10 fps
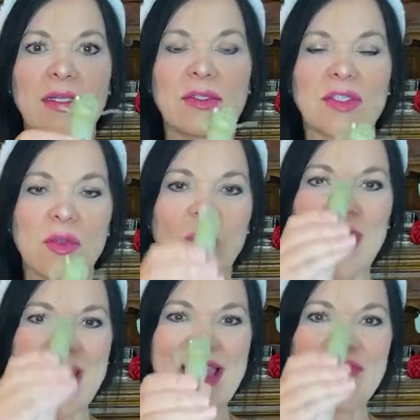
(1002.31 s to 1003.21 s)
So
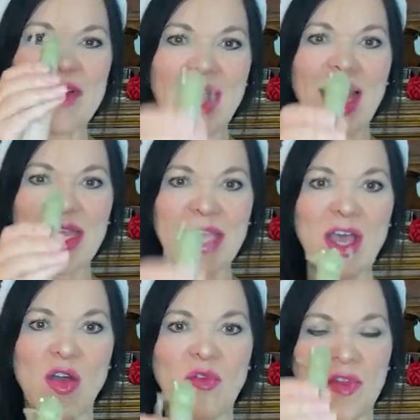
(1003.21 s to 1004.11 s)
wherever I
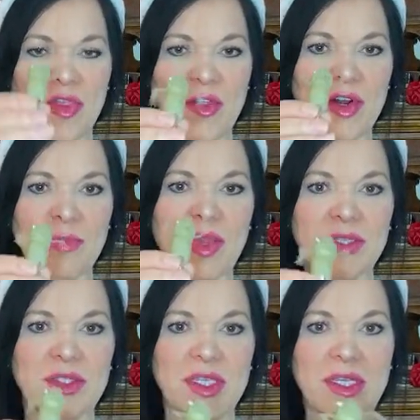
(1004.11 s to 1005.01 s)
go for 30
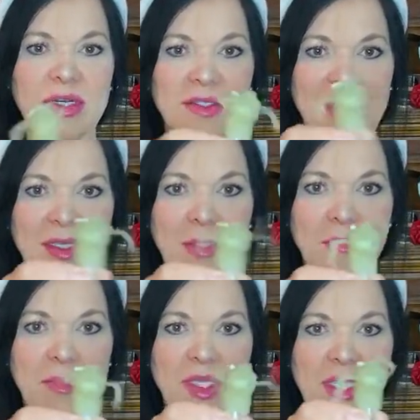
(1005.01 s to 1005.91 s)
plus years,
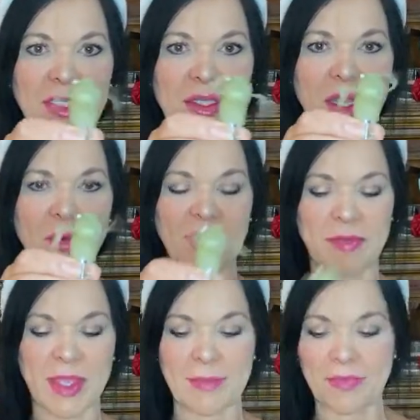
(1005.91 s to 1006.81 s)
he's gone with
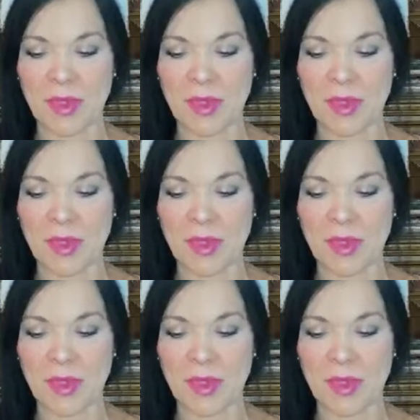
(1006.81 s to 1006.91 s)
me.